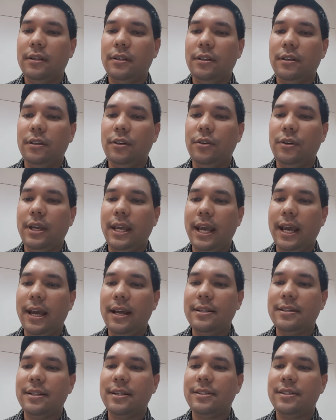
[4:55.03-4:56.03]
You
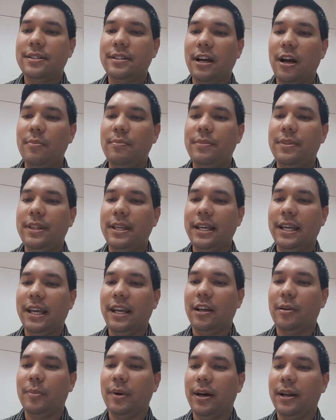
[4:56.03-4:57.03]
can't stop thinking
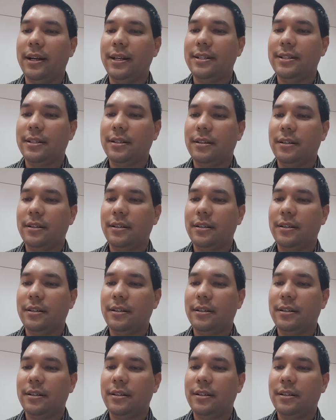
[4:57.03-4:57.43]
about it.